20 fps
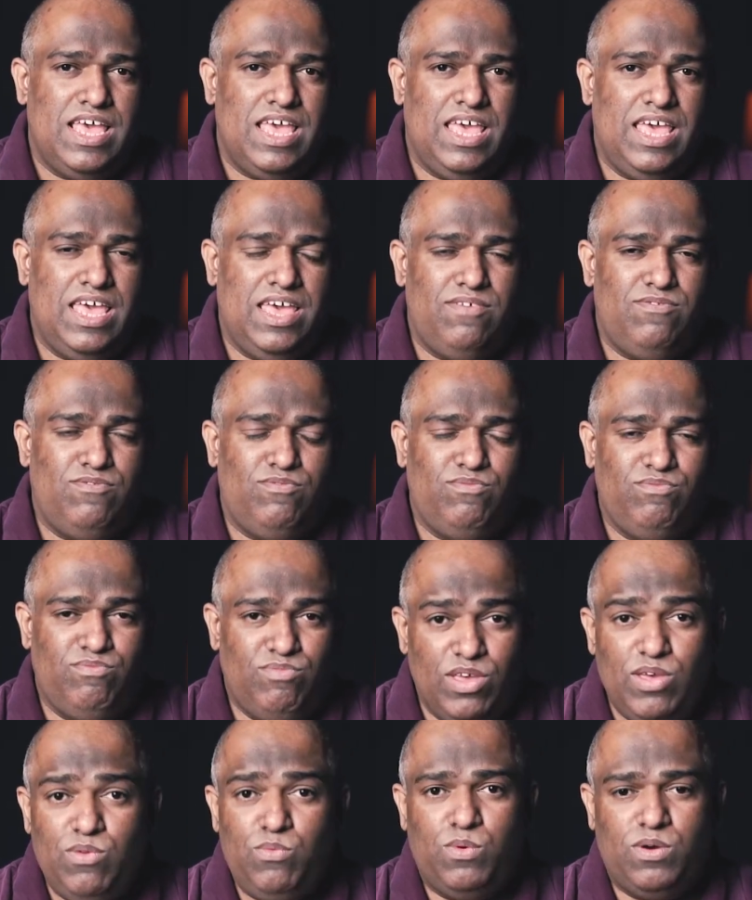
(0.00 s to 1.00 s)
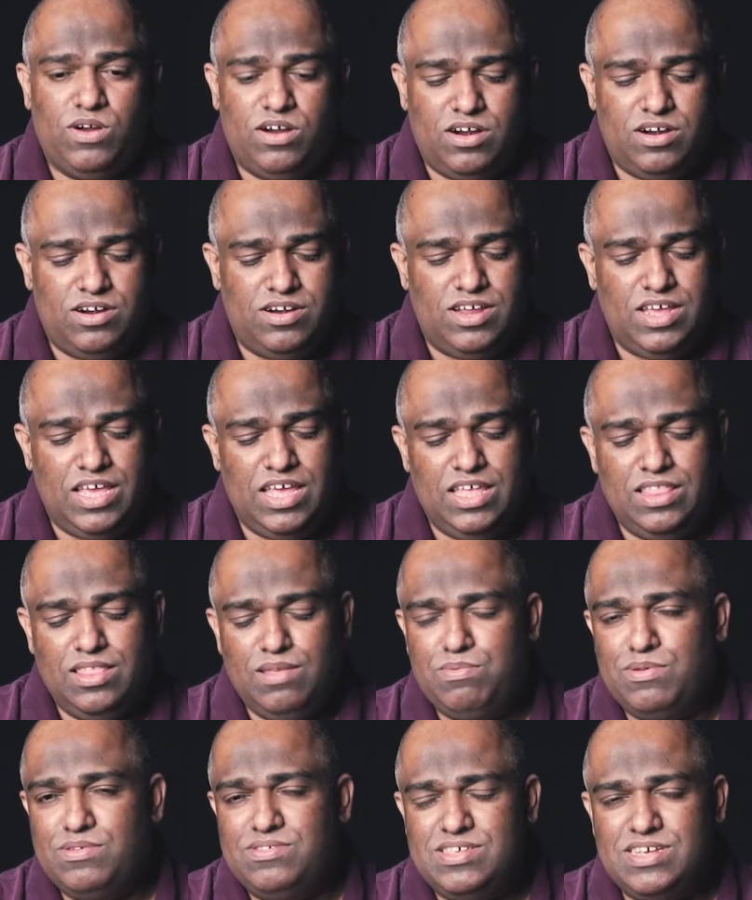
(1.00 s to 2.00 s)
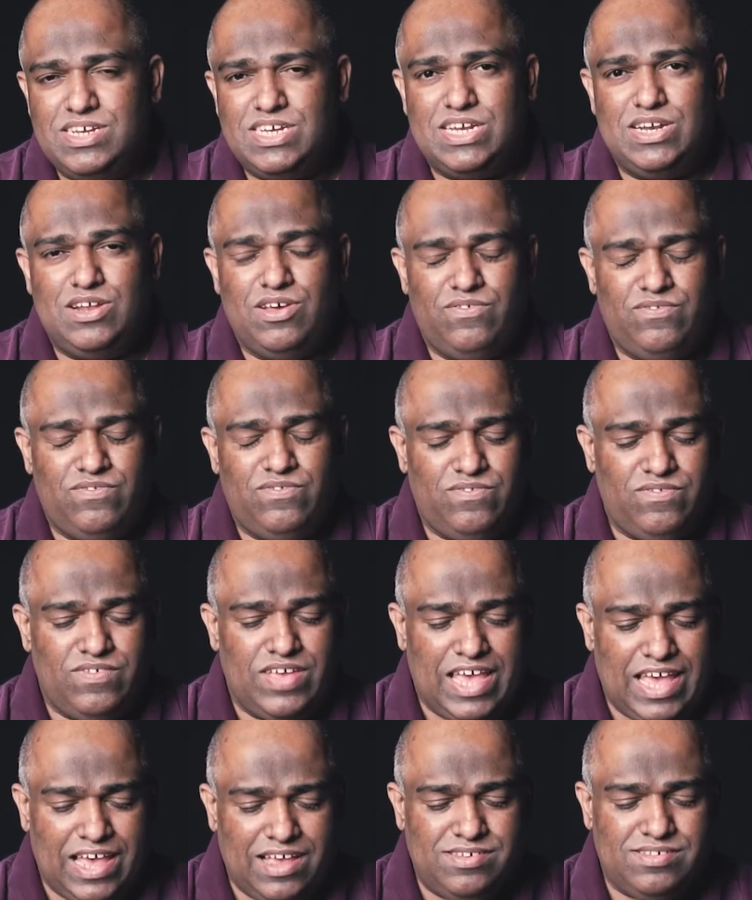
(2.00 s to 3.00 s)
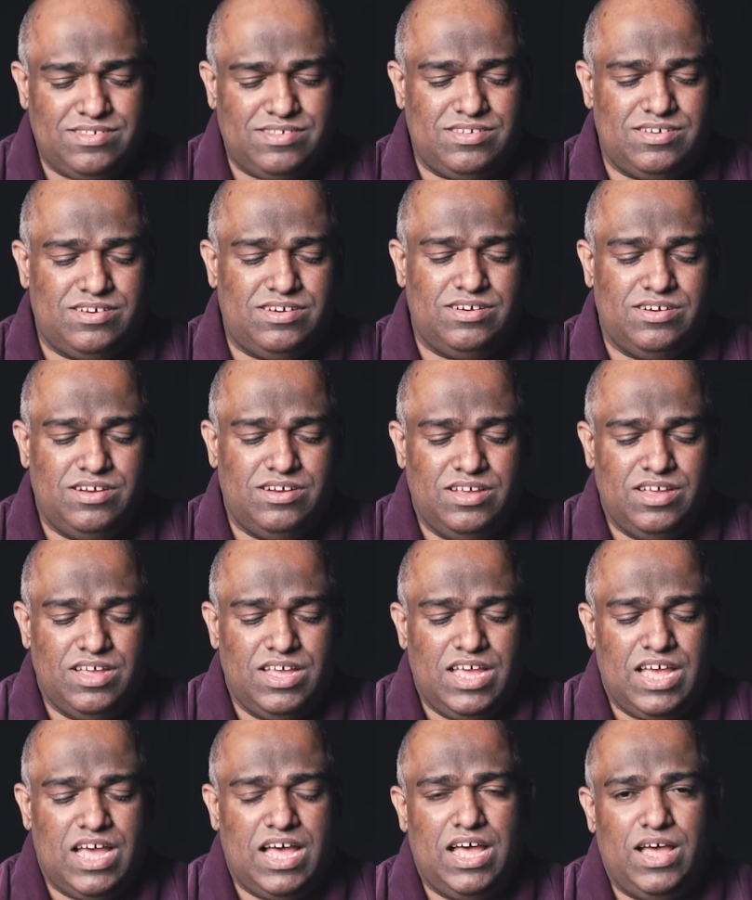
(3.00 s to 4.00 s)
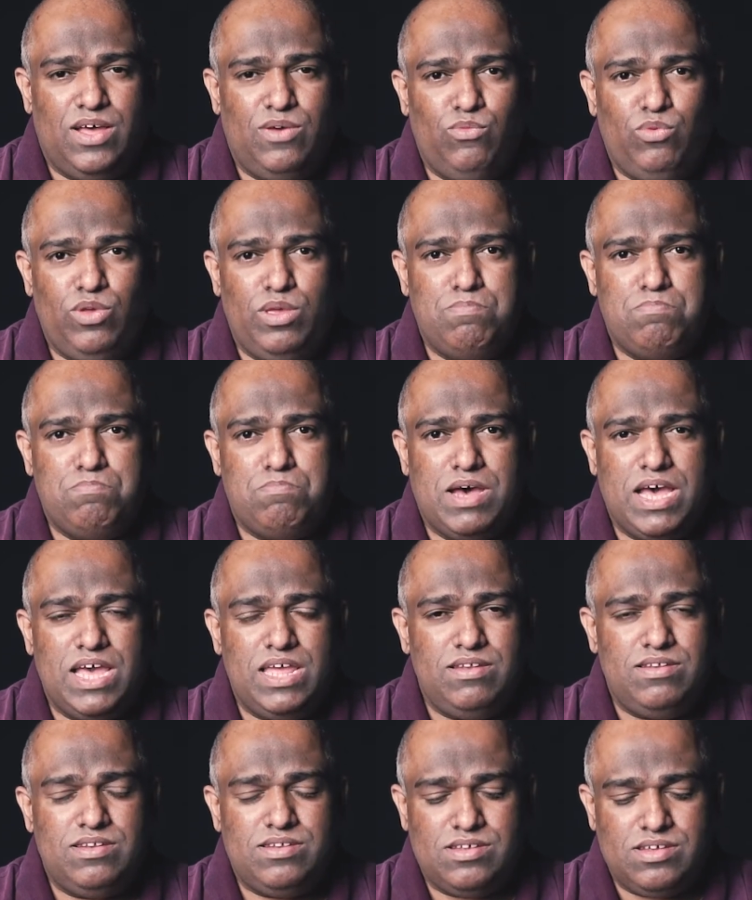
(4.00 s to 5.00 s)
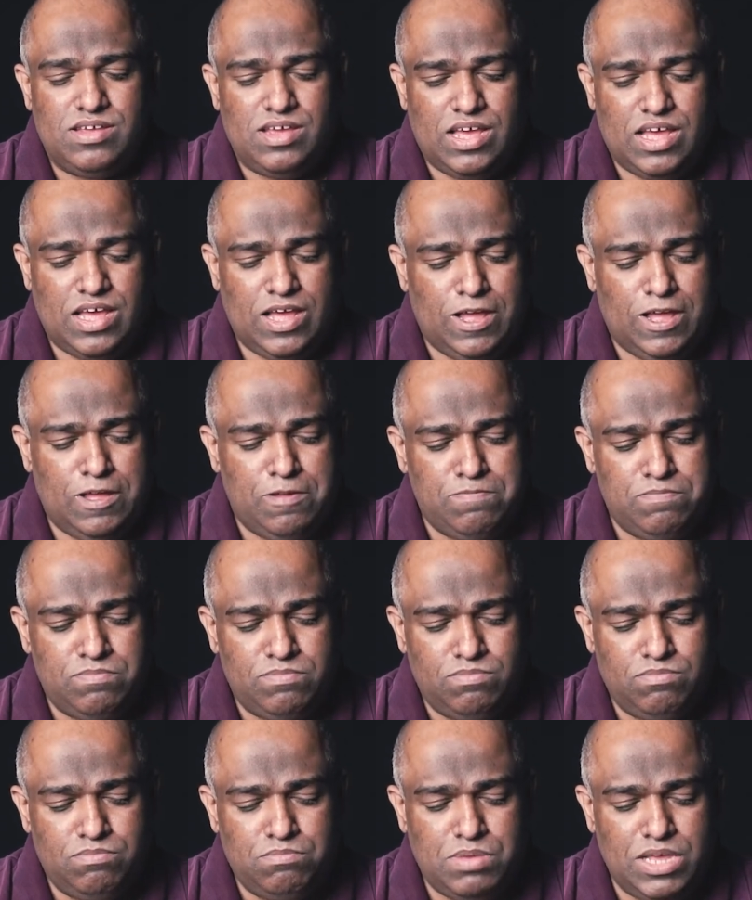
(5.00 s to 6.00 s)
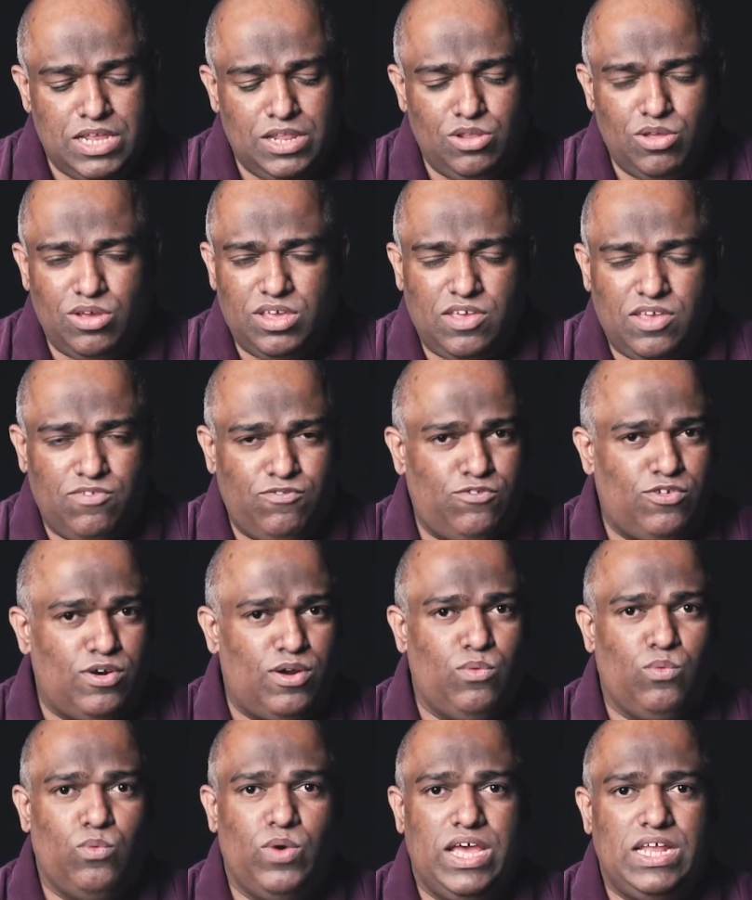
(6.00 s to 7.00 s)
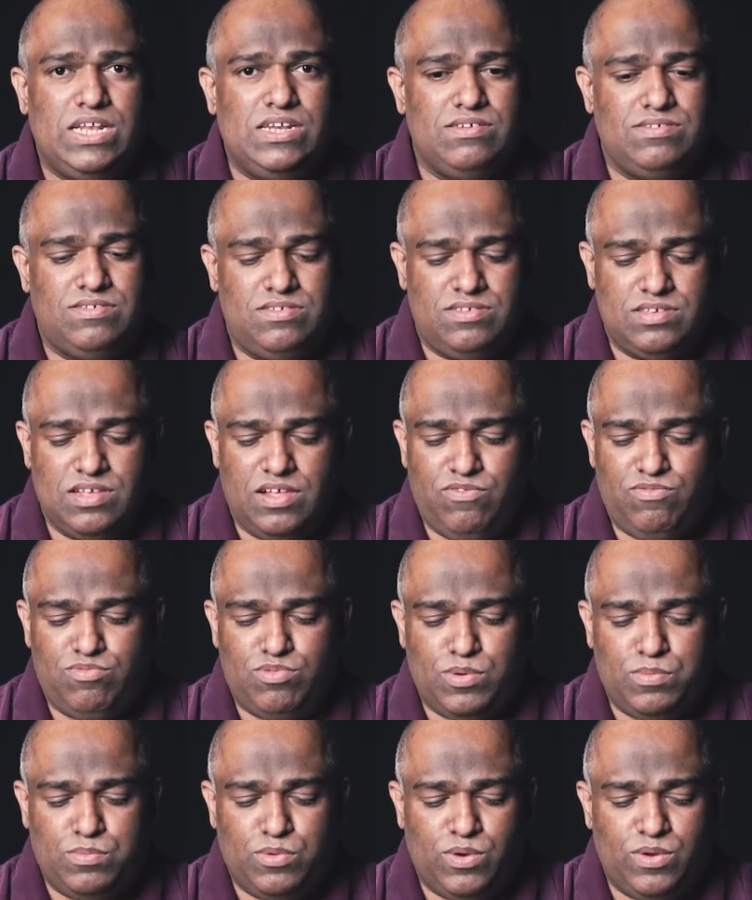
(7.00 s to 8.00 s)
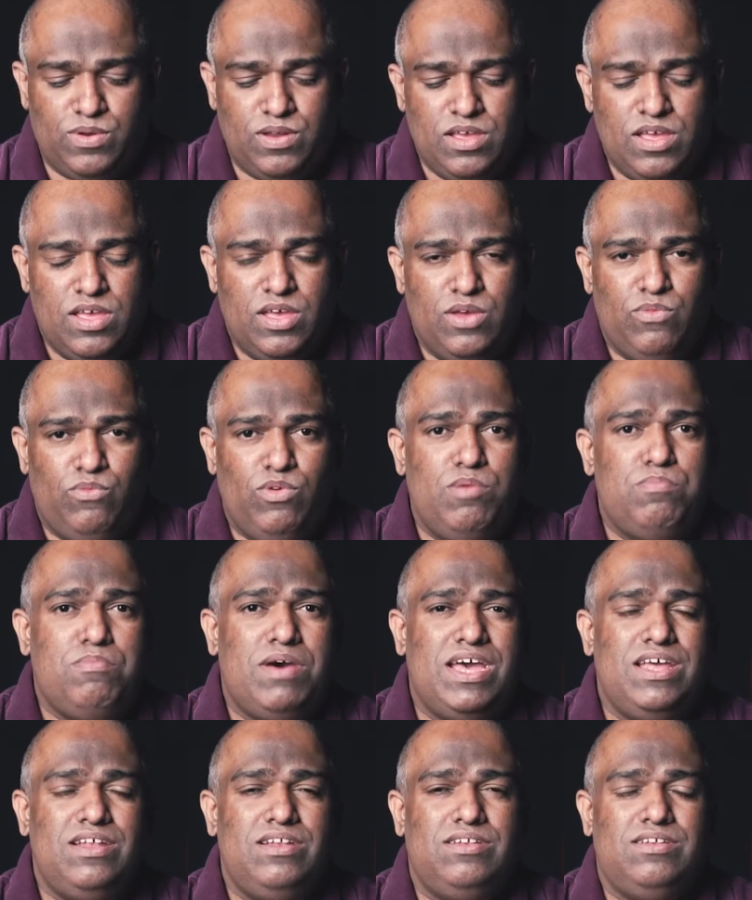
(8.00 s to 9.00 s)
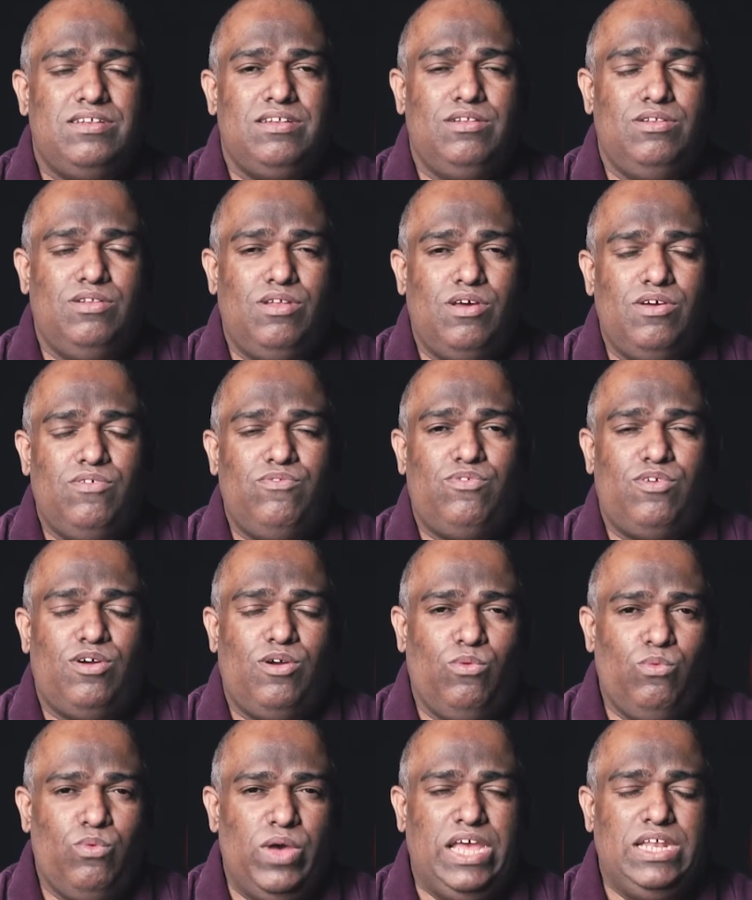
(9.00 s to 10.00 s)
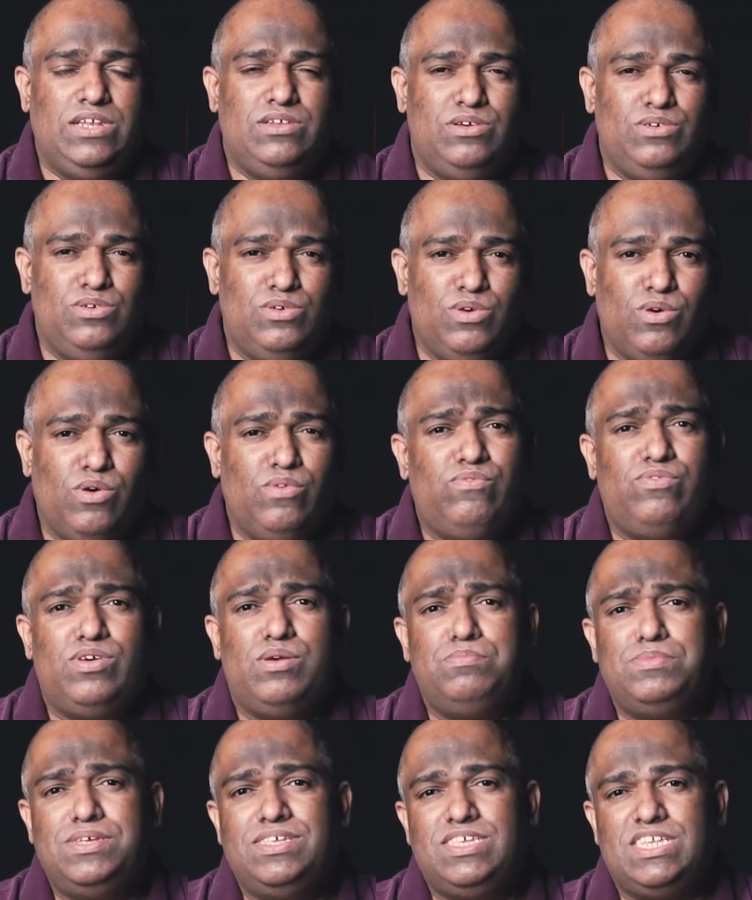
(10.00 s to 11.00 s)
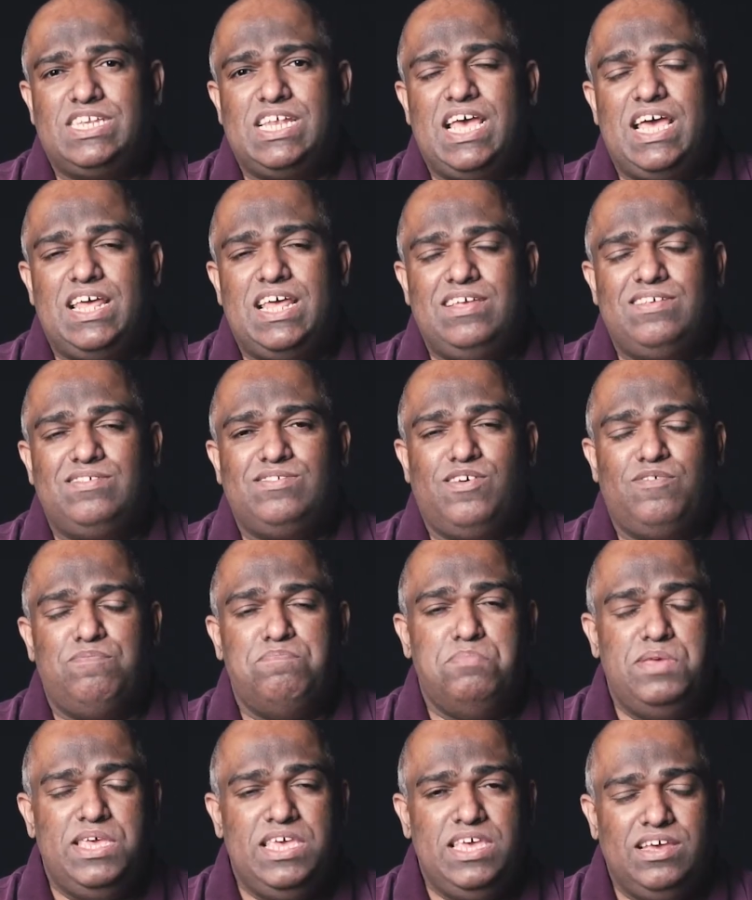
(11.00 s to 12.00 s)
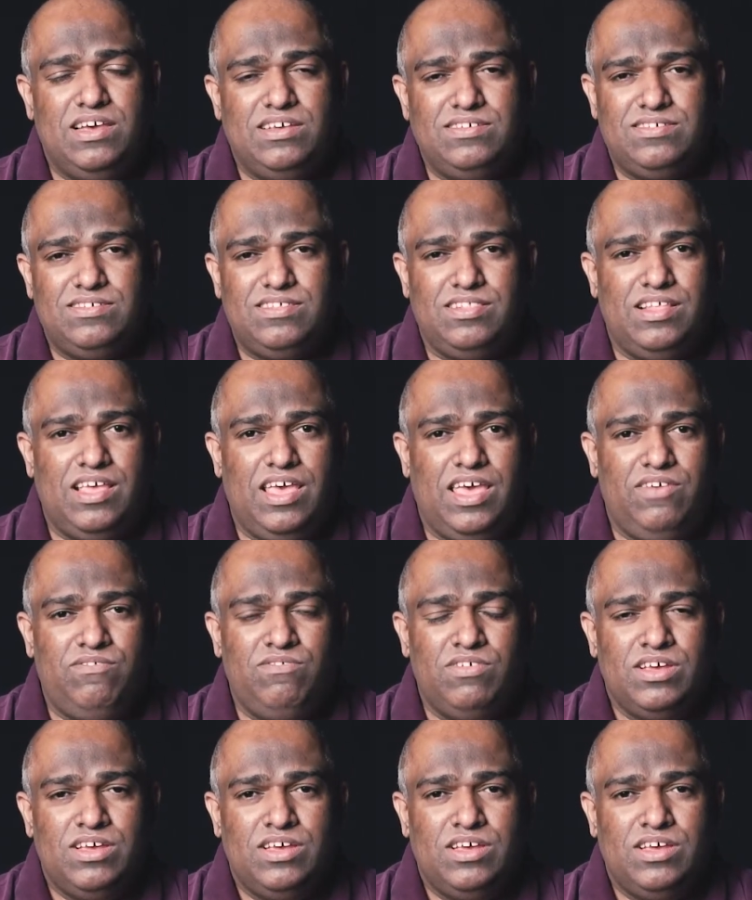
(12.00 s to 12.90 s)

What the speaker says: If we were in the position of Esther, we might be looking for a way to self-promote. We might look for a way to go from a status of being a slave